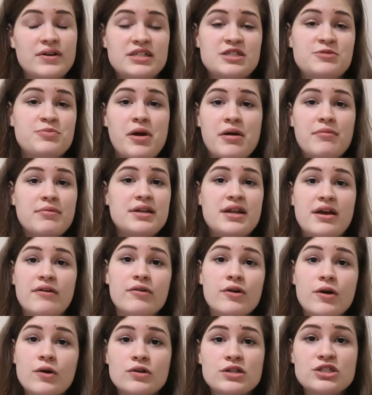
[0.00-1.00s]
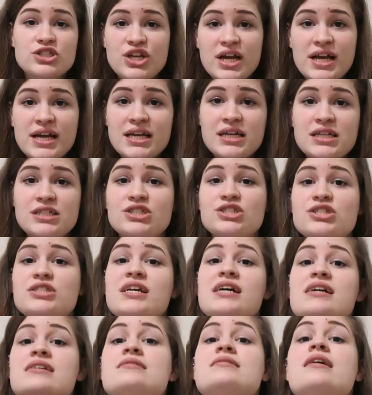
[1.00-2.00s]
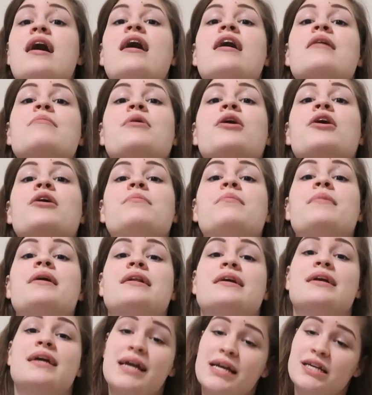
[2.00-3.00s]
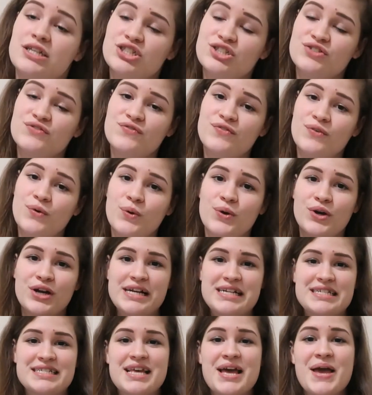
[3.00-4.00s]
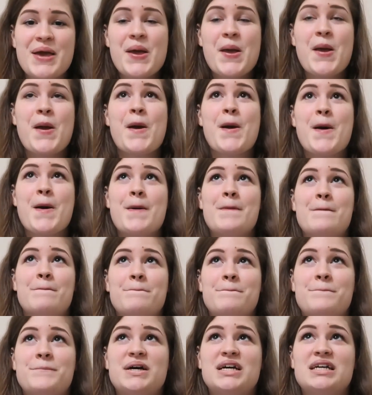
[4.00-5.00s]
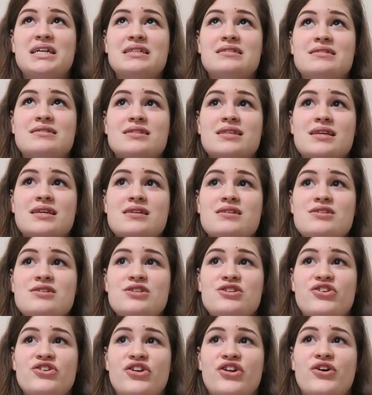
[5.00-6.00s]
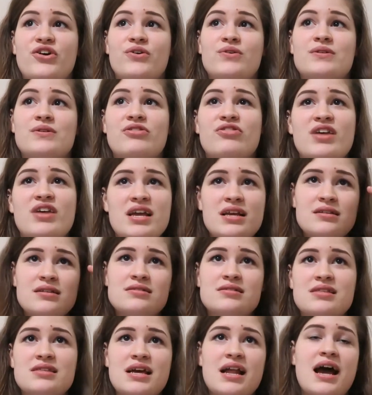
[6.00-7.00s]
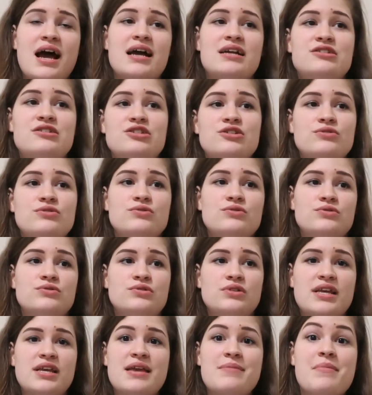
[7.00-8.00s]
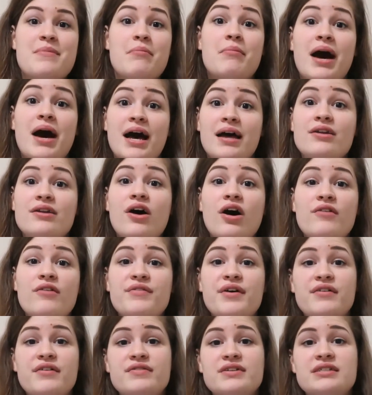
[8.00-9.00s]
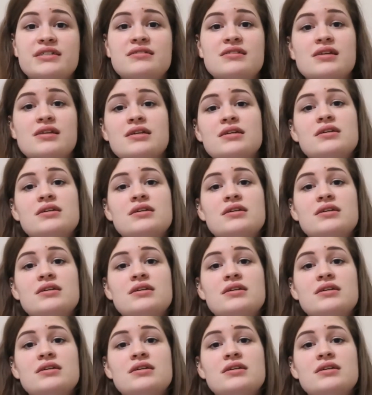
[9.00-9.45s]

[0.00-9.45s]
it's probably never going to change yes i'm on medication for it but you know things that i do to keep my mind off of it